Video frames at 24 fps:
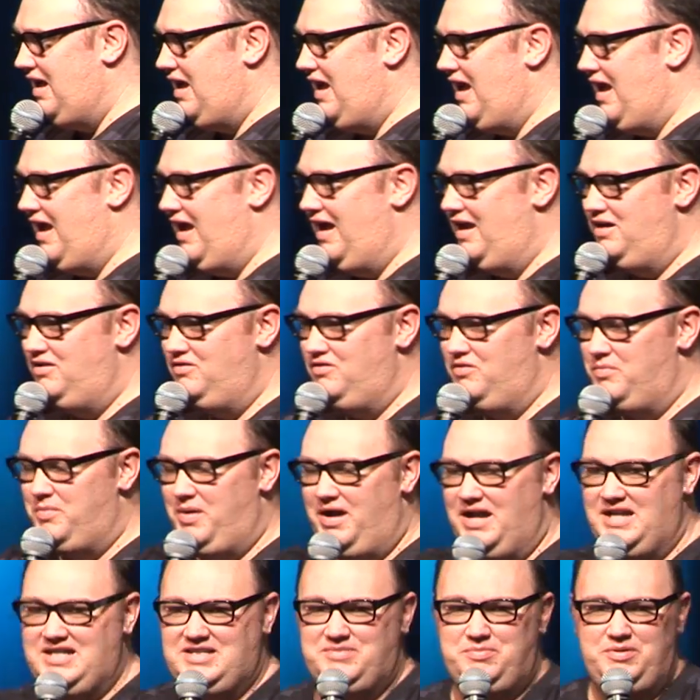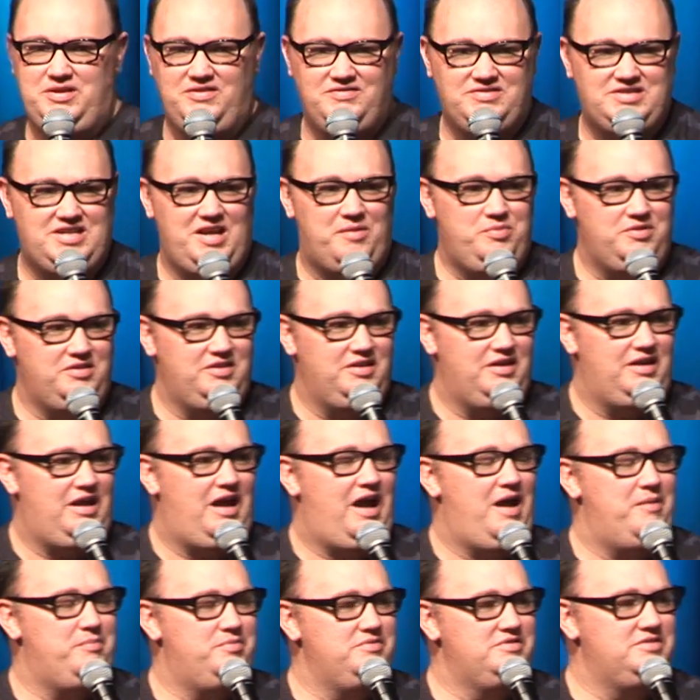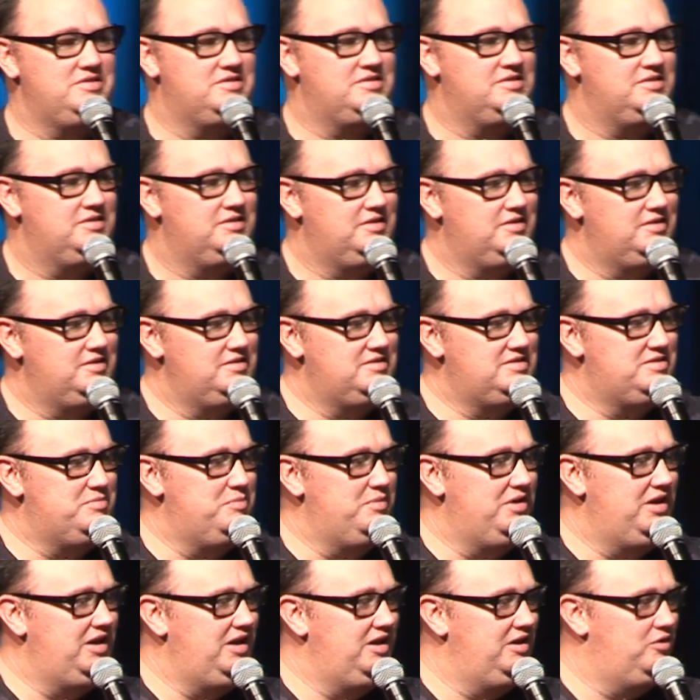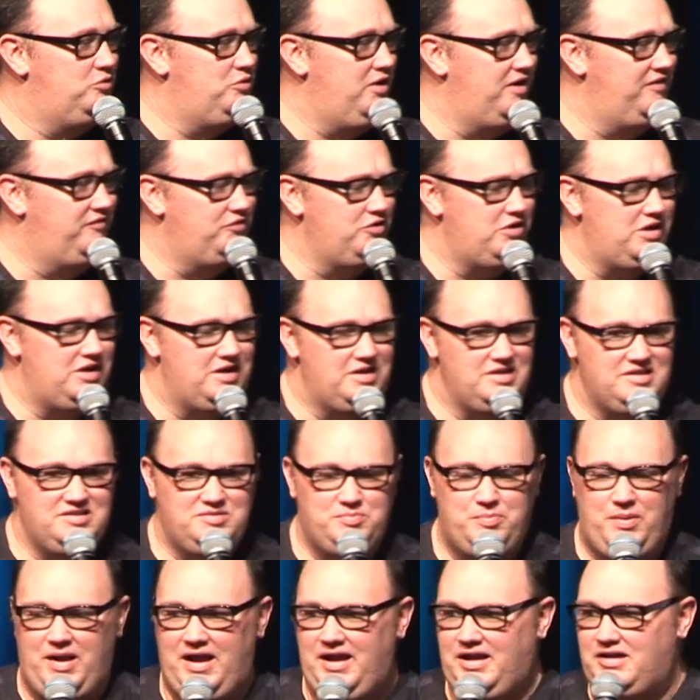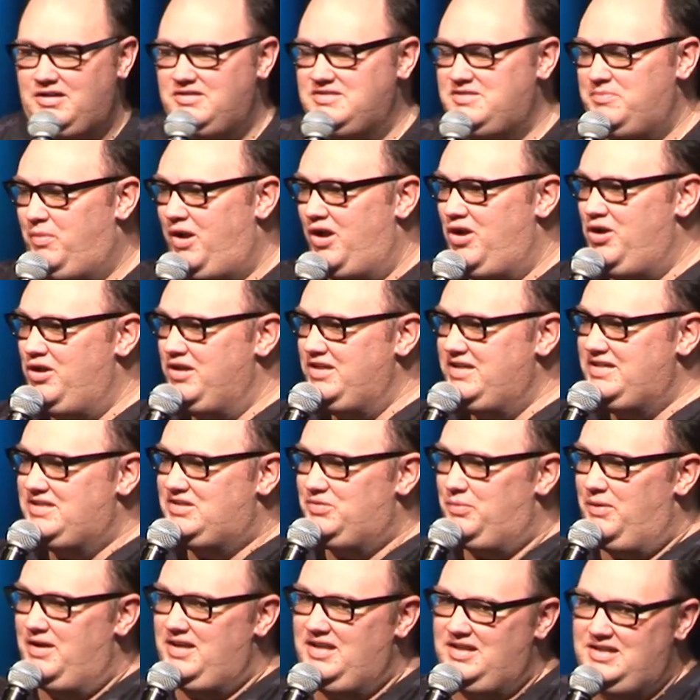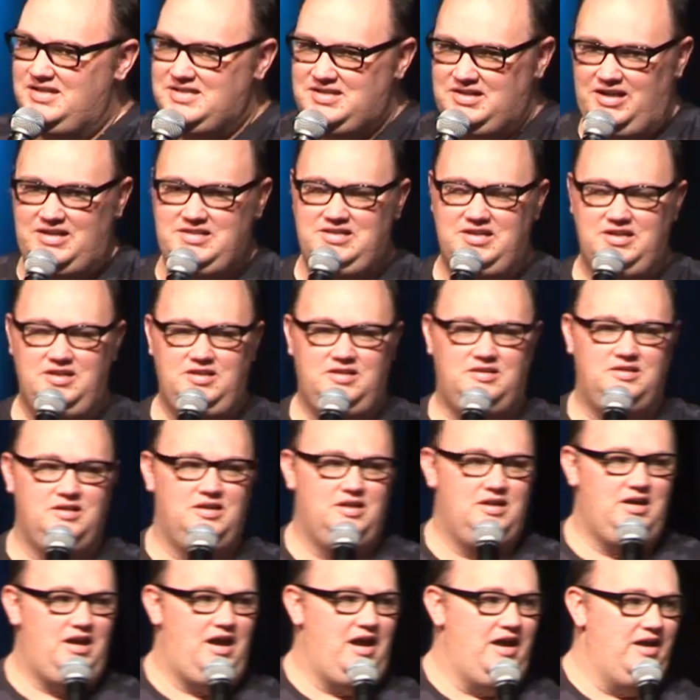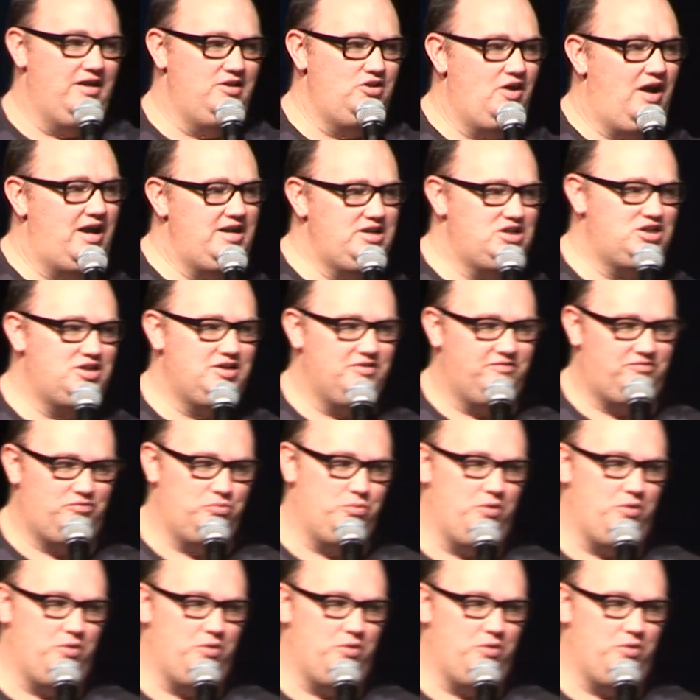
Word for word: And it reminds me of something that happened to me quite a few years back. I was in my early 20s and I did uh, night shift